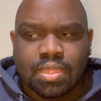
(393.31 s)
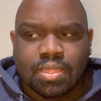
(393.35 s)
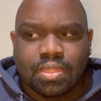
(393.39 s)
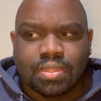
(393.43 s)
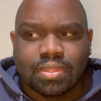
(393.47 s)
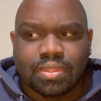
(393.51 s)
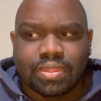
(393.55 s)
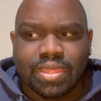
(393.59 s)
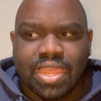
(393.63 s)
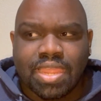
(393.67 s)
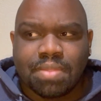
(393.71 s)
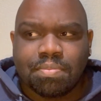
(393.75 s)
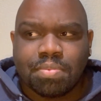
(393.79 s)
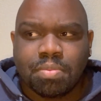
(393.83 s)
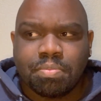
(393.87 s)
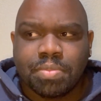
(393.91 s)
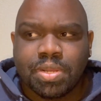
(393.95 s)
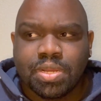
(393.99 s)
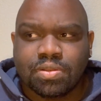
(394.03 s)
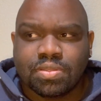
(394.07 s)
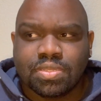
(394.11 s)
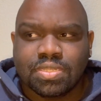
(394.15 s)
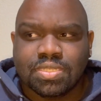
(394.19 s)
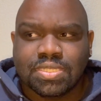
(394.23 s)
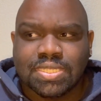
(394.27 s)
They
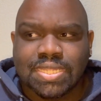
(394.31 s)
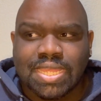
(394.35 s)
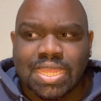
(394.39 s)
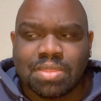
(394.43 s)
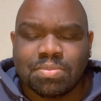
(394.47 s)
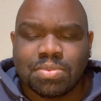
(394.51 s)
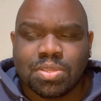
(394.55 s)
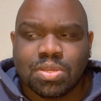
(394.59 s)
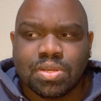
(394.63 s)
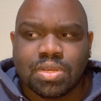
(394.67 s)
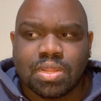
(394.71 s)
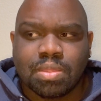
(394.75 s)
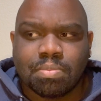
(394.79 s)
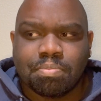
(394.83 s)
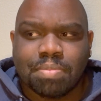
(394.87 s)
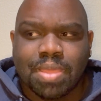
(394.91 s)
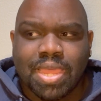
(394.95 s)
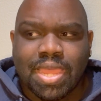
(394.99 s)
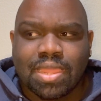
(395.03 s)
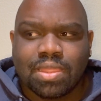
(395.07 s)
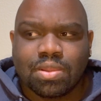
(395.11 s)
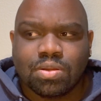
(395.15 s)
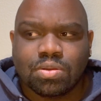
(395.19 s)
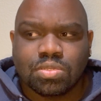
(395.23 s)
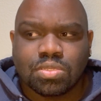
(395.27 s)
premiered the same year that
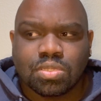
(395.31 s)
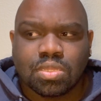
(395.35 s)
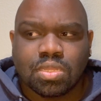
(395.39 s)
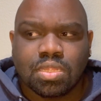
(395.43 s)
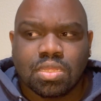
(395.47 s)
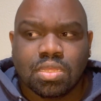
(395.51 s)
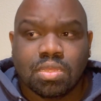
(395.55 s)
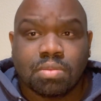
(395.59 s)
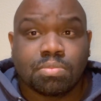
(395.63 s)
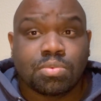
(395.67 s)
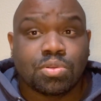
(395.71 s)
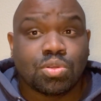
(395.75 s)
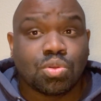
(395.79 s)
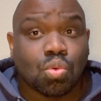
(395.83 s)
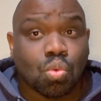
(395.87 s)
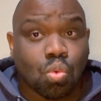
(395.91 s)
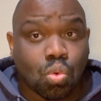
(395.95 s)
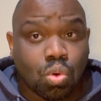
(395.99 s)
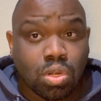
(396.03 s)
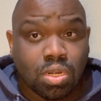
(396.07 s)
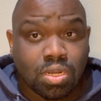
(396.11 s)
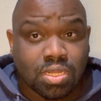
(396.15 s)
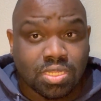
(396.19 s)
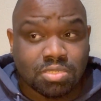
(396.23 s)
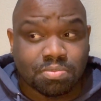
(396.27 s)
Bad Girls Club New
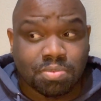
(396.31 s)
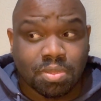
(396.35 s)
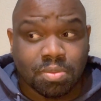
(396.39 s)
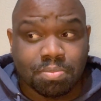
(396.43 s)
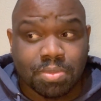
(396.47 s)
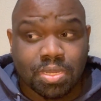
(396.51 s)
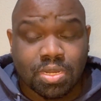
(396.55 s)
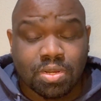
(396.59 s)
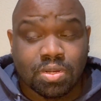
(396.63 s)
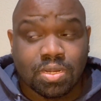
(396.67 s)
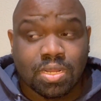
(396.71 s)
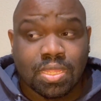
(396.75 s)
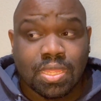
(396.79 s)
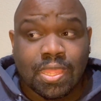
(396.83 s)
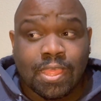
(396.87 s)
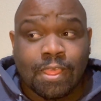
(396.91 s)
Orleans premiered.